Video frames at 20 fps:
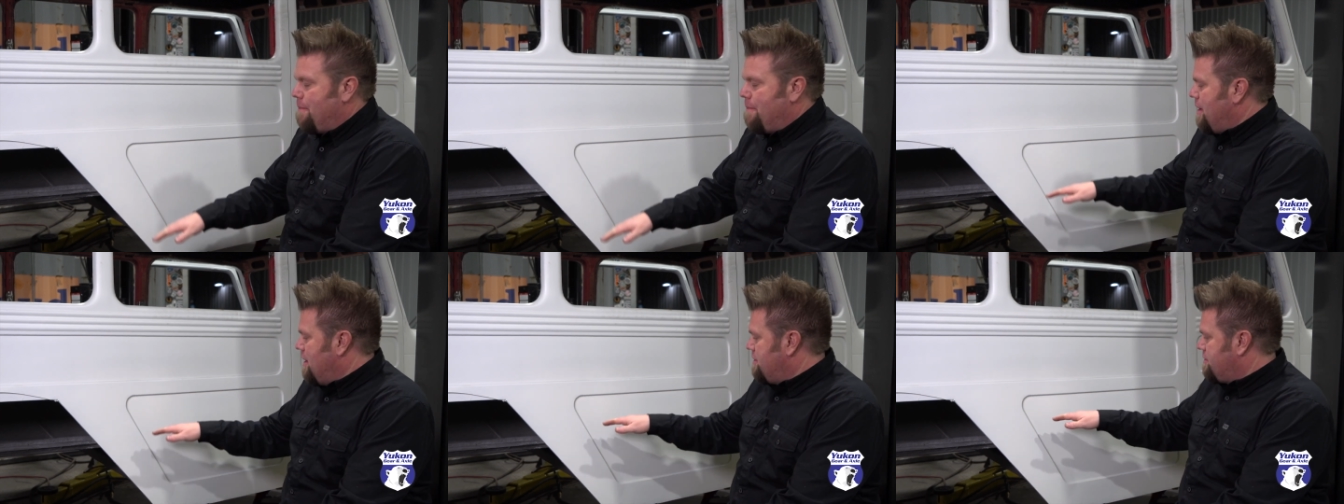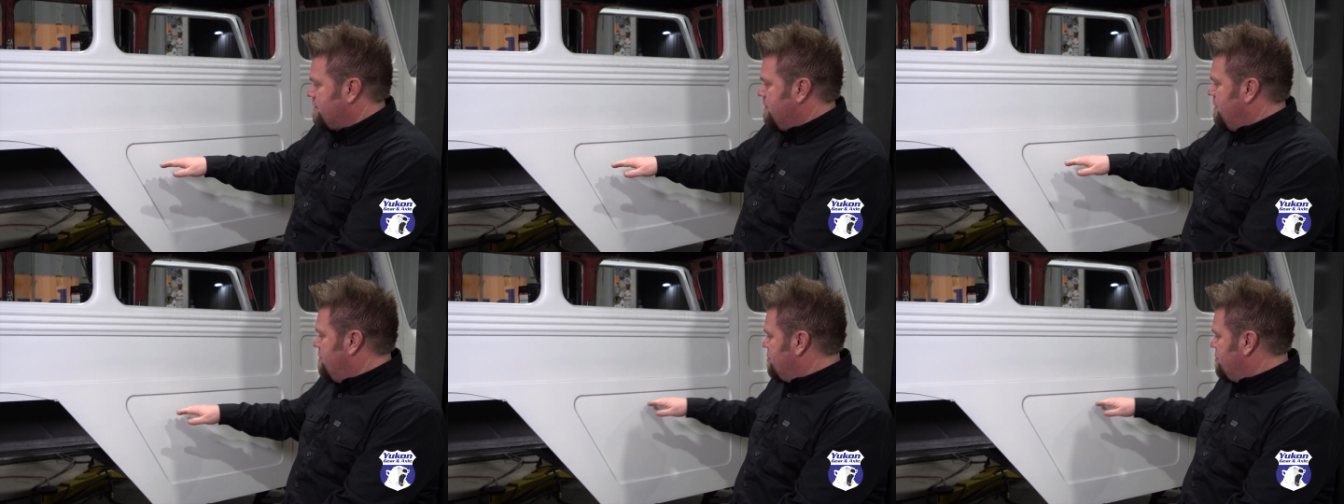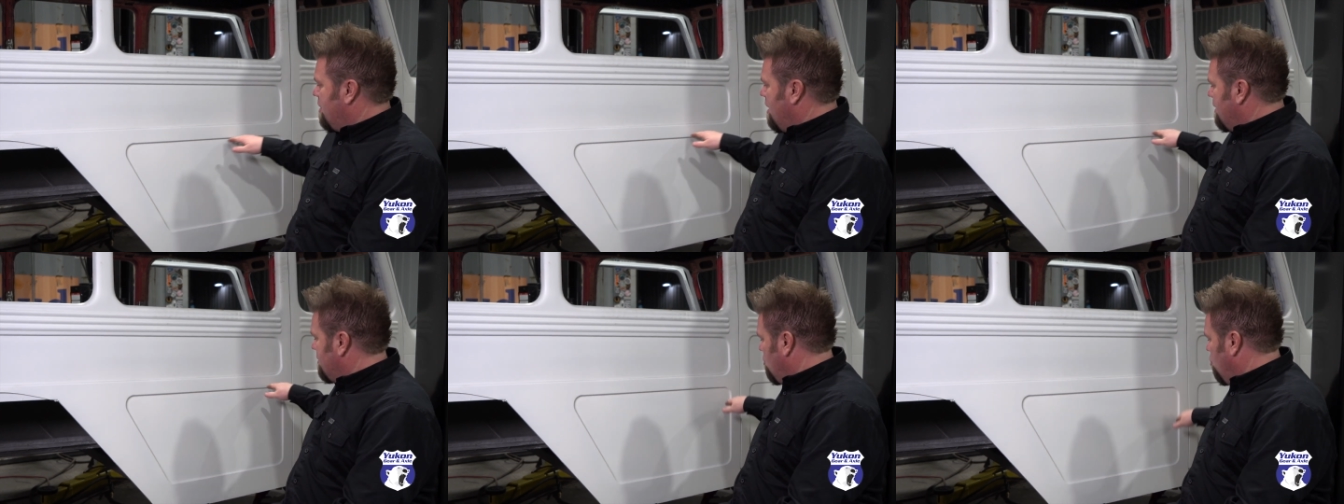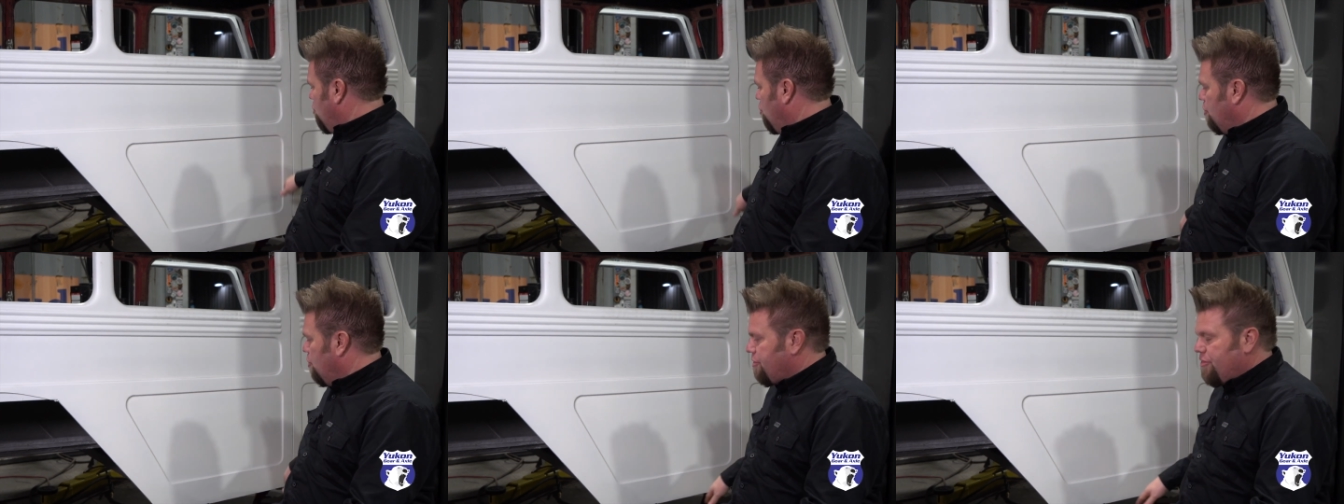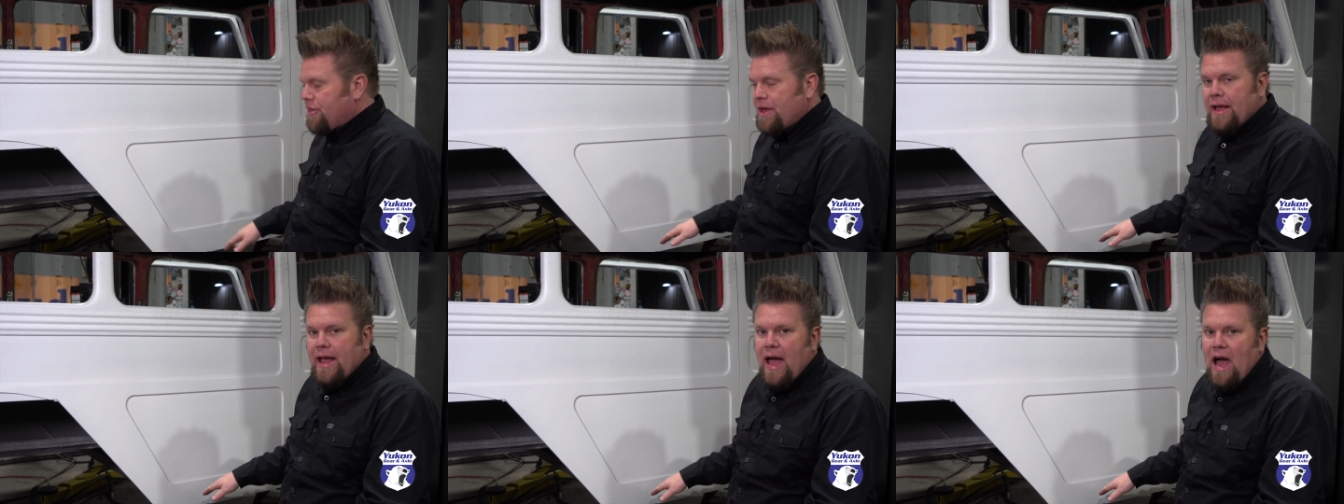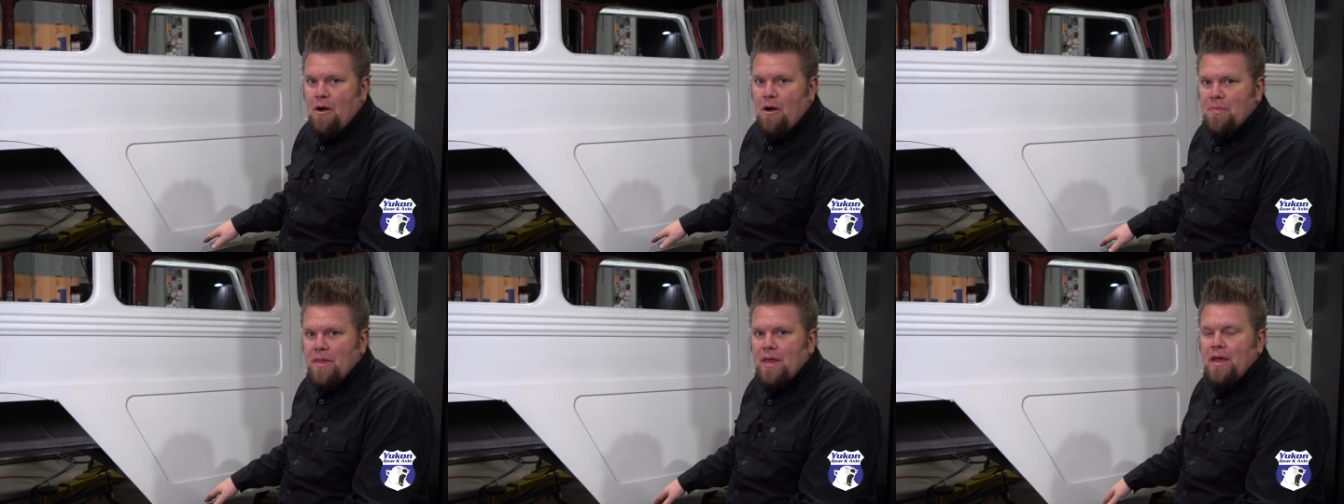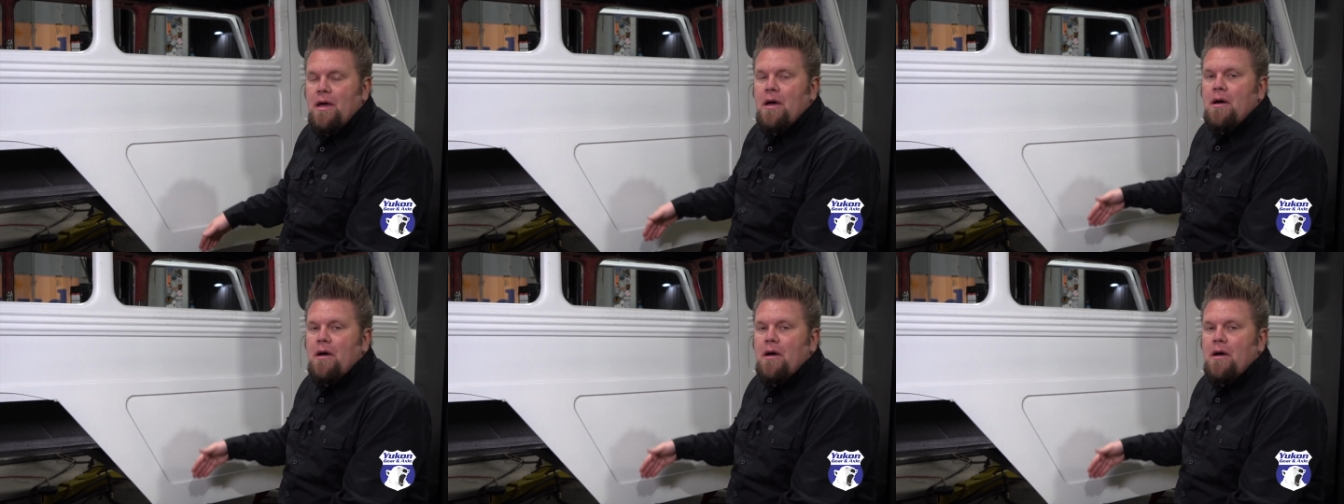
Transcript: I basically just cut the whole thing out,